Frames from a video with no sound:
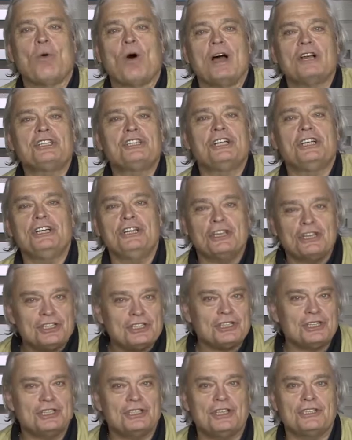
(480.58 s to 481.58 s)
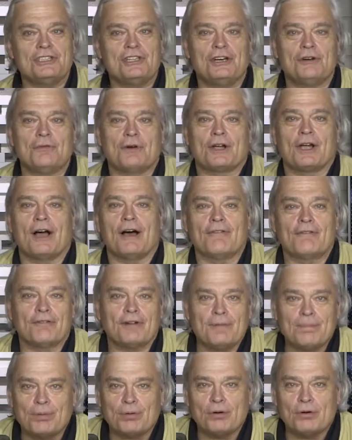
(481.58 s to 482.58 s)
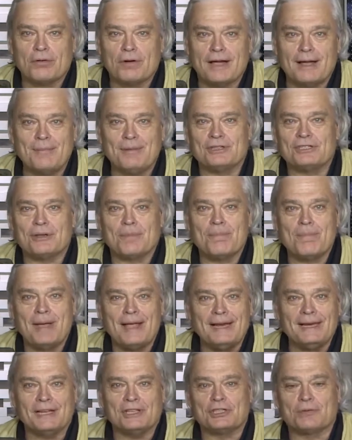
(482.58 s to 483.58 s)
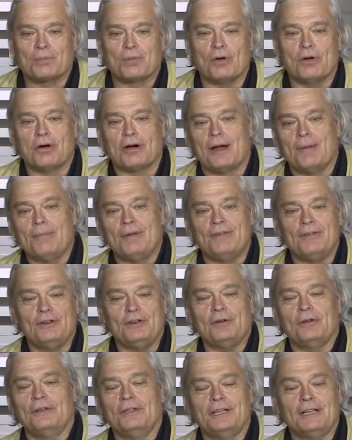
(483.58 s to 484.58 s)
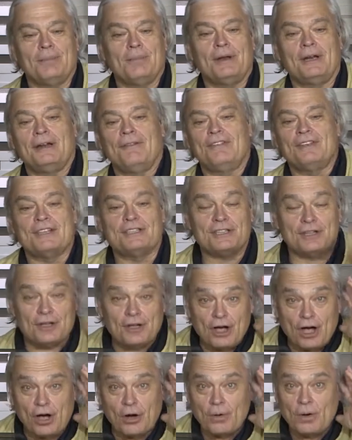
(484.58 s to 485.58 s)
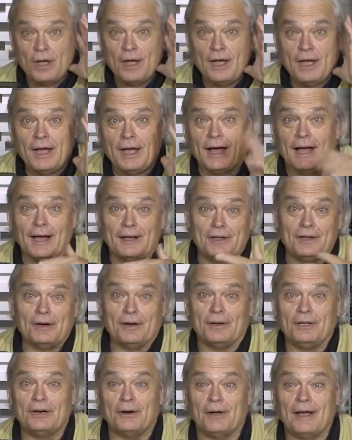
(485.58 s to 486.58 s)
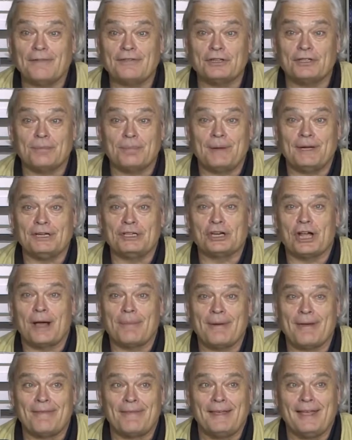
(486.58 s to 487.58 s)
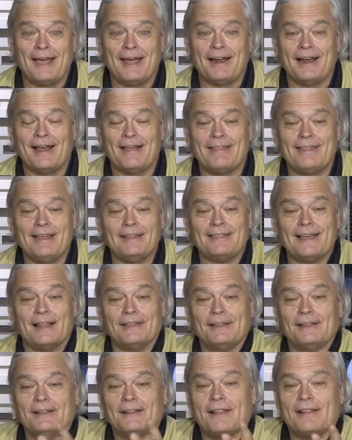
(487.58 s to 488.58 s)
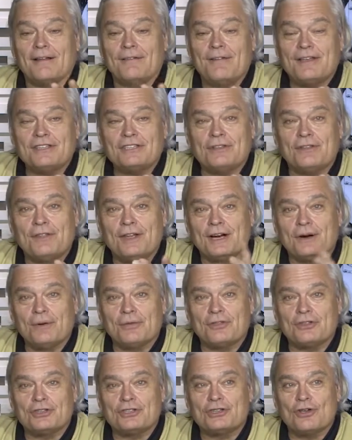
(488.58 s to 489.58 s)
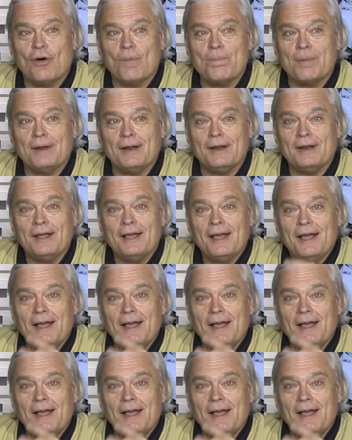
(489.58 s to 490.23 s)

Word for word: washing dishes isn't a recovery program, it's a maintenance program. If you do a little bit of it as you go, uh, you know, you don't have such a big job at the end. And I think that little vessel there with the soap in it,